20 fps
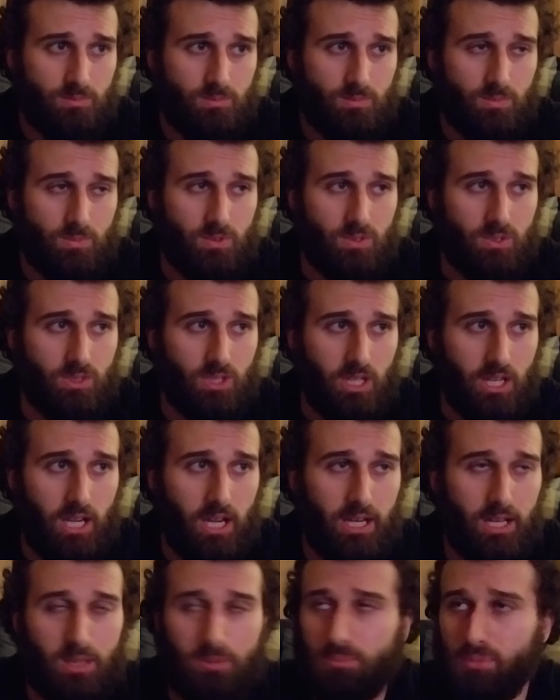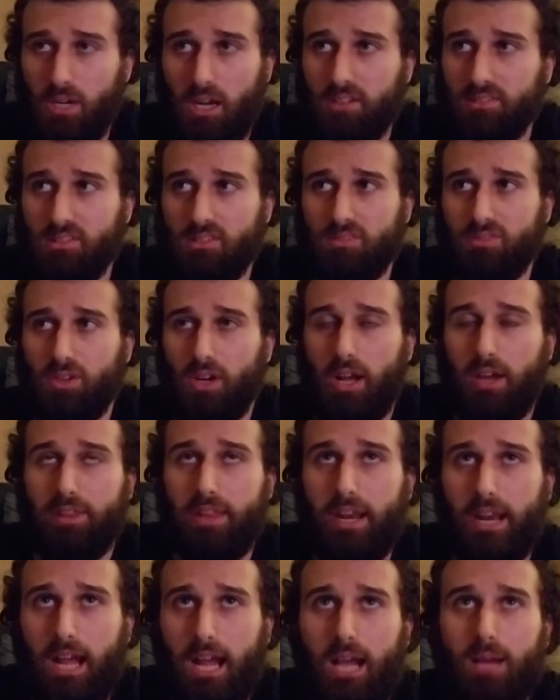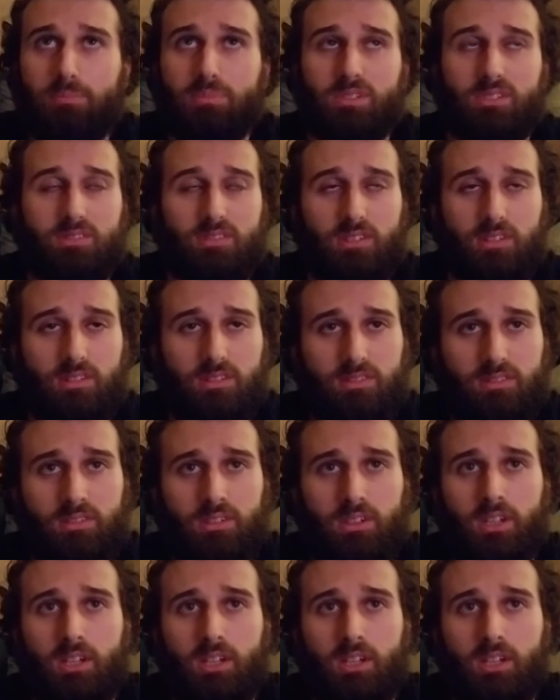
The process for how that happens is,